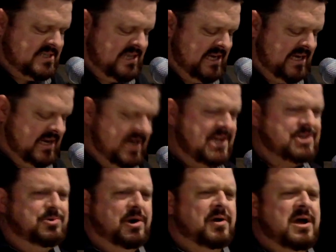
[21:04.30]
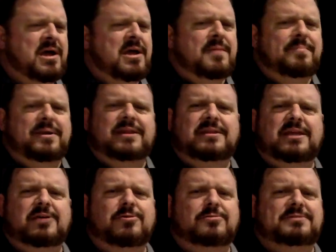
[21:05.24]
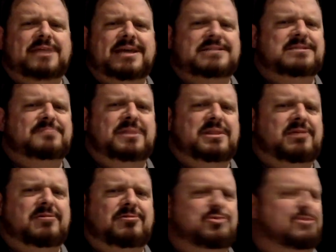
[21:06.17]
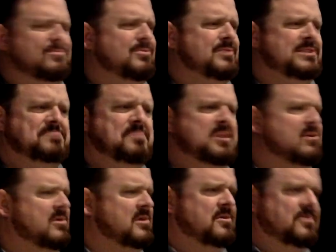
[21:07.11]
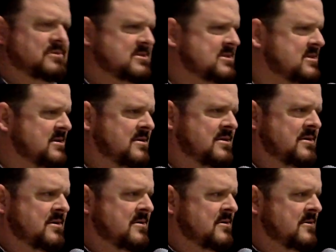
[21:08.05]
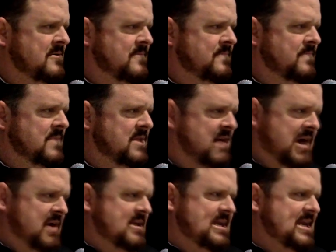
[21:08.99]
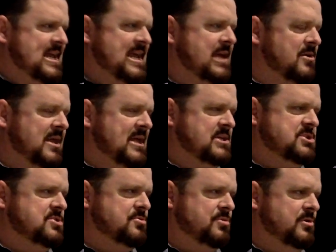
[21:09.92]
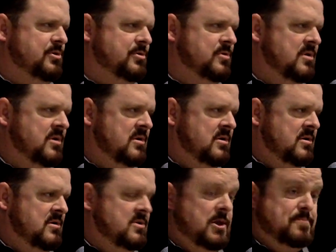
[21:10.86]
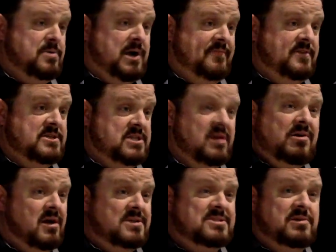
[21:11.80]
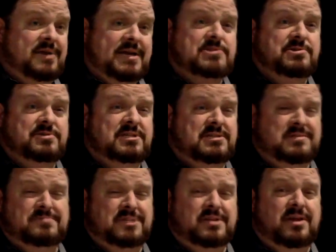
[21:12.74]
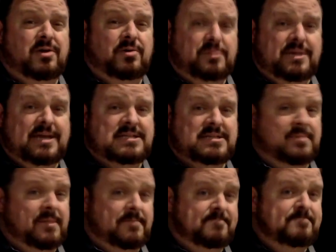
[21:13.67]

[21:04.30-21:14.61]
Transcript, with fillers: seen in Israel. But in the Old Testament, there are numerous miracles. God did healings through the prophets, there are also exorcisms in the Old Testament.